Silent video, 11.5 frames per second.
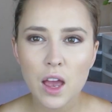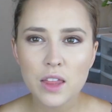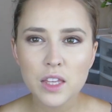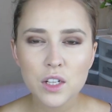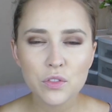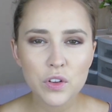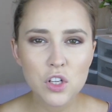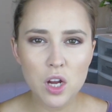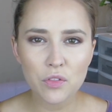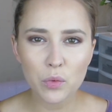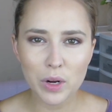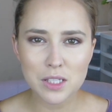And then to finish
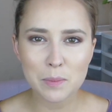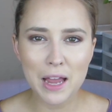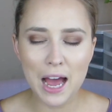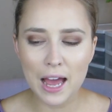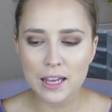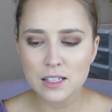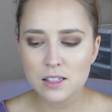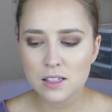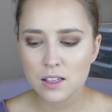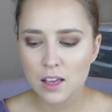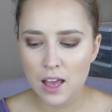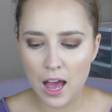off the rest of my eyes,
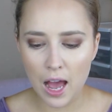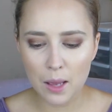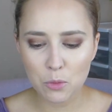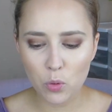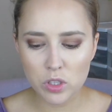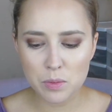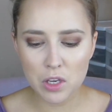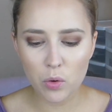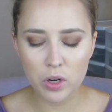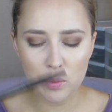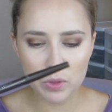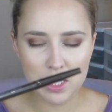I'm going to be
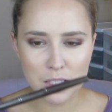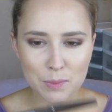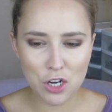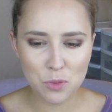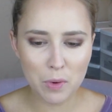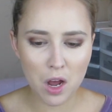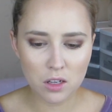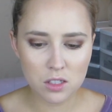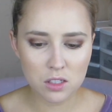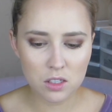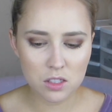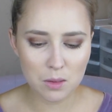going in with the Smashbox
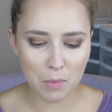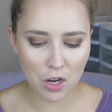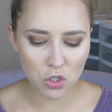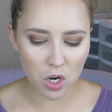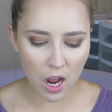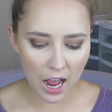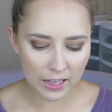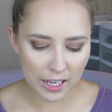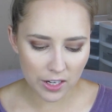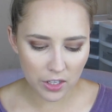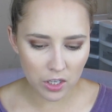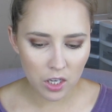Sumatra
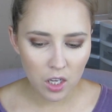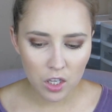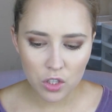eyeliner.